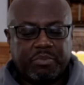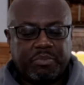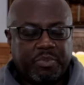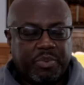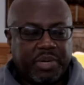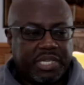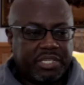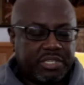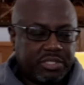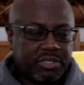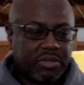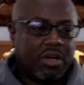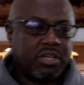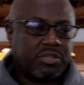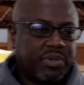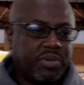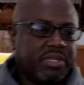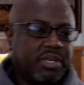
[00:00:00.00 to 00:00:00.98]
But it
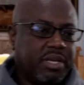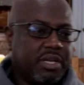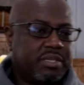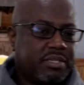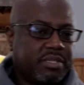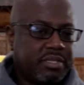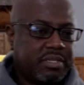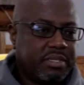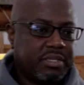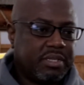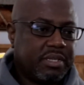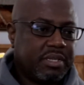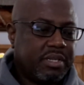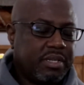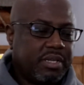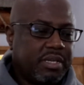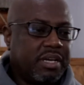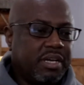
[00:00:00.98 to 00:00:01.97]
starts with us
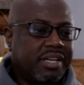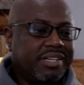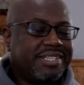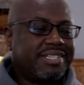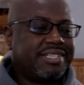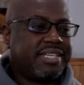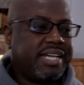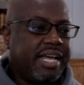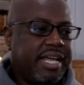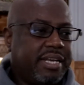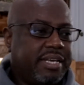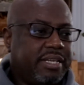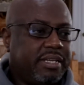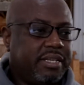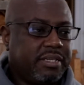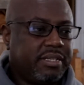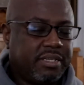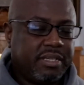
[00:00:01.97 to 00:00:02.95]

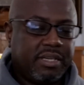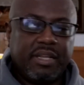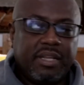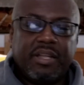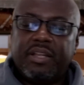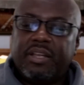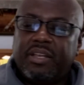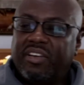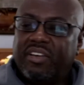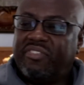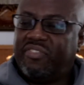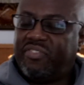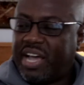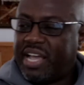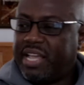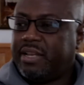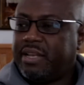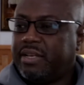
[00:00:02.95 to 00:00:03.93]
understanding the
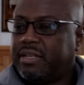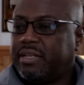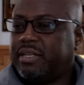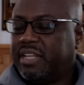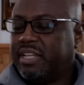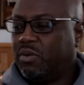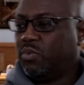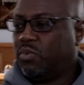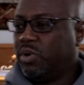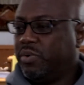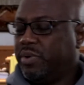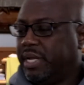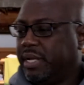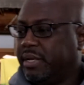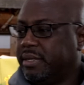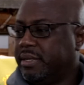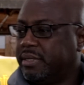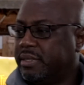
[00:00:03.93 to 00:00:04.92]
fight that we're
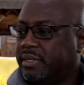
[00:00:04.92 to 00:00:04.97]
in.